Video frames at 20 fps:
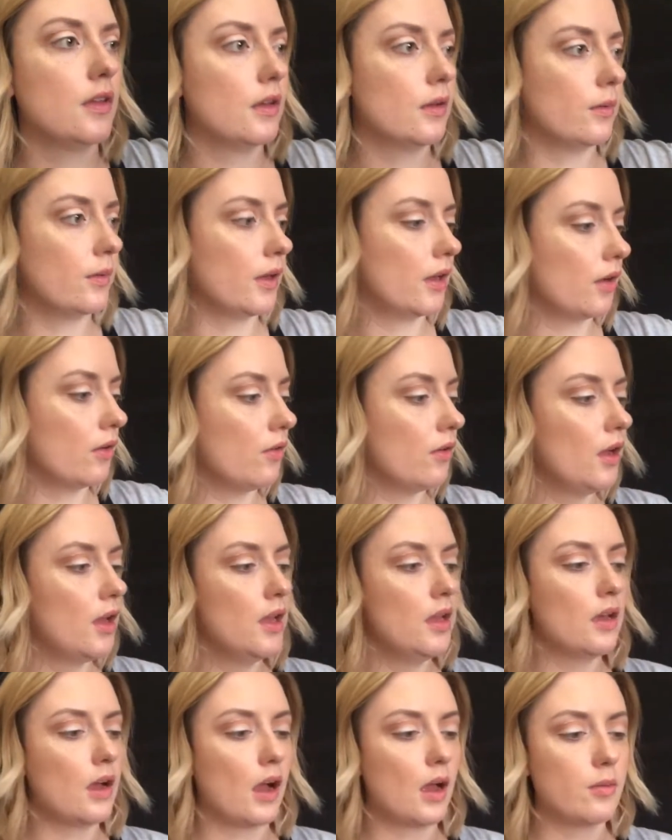Here we go.
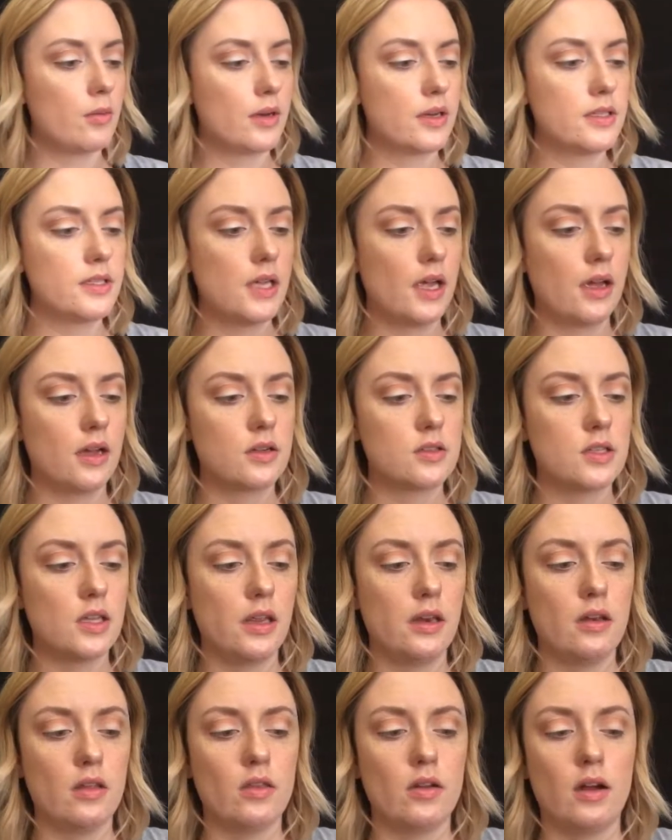I'm gonna take
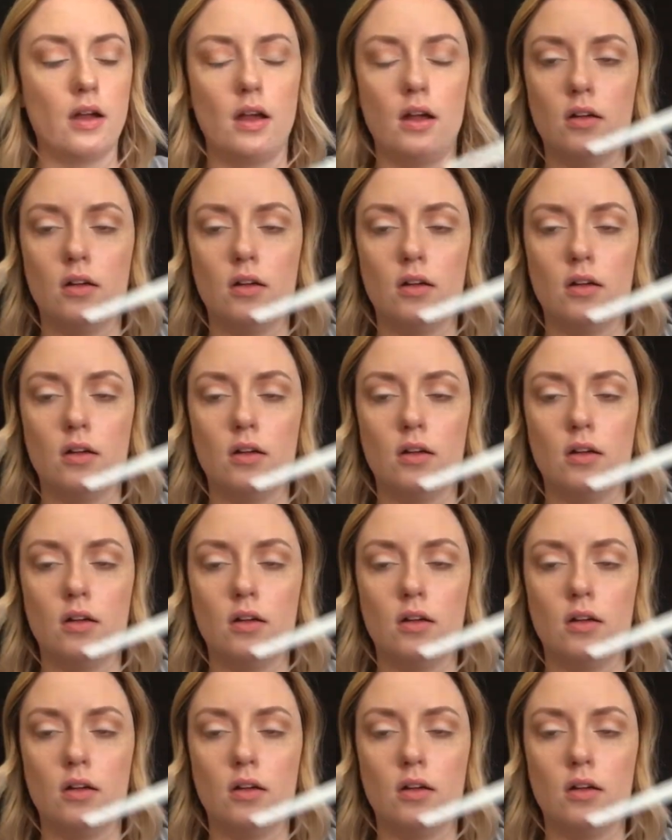actually another